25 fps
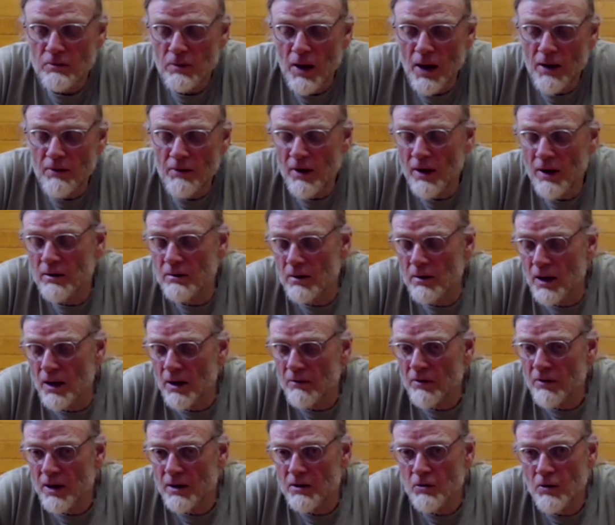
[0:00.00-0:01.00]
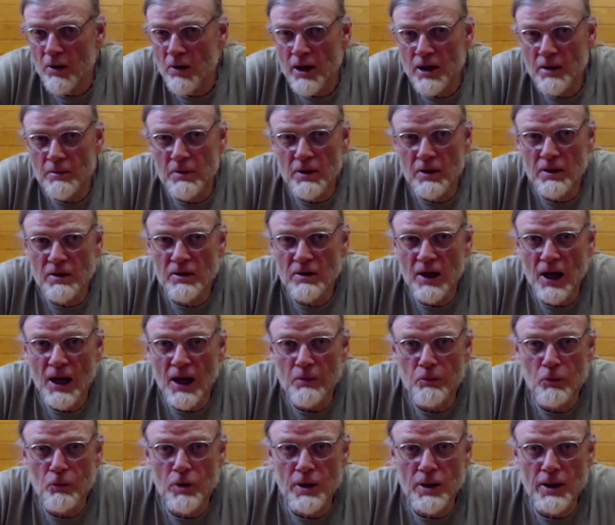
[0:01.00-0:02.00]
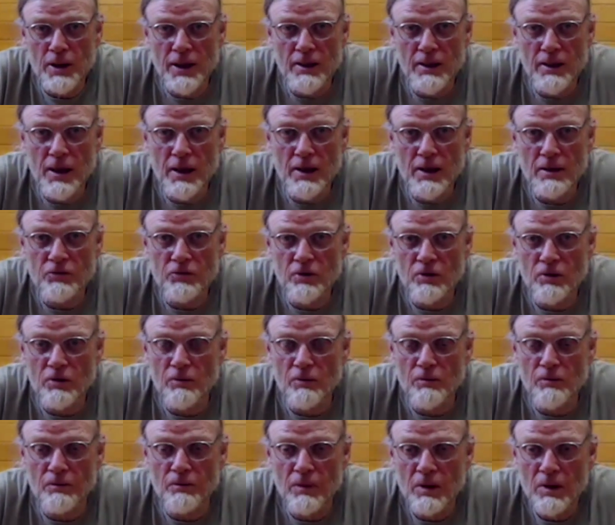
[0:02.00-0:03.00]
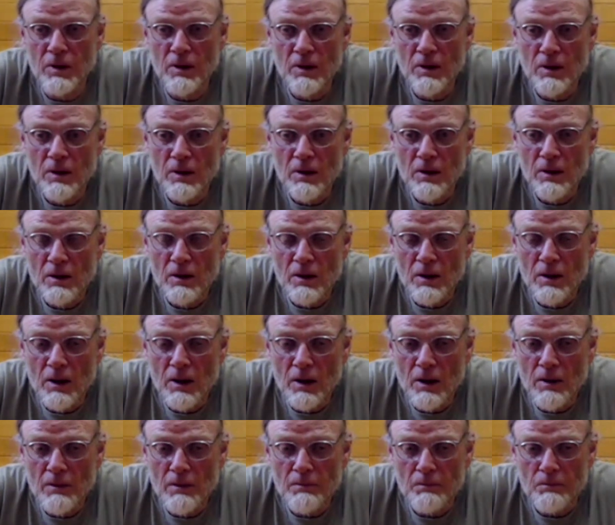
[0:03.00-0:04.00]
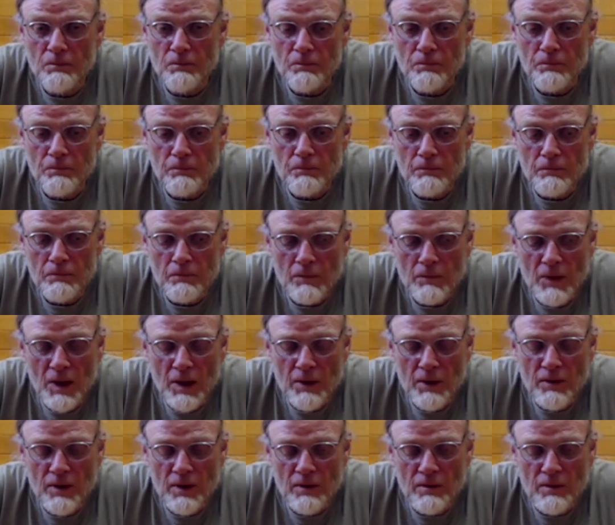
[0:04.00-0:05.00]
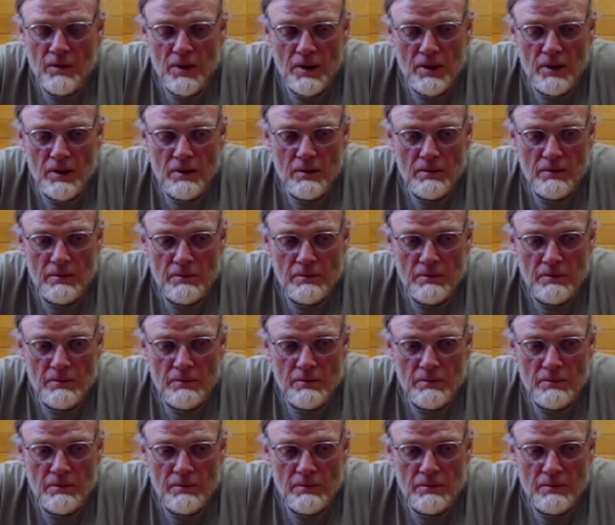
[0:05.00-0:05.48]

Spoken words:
I've had quite a bit of top working luck, so I think that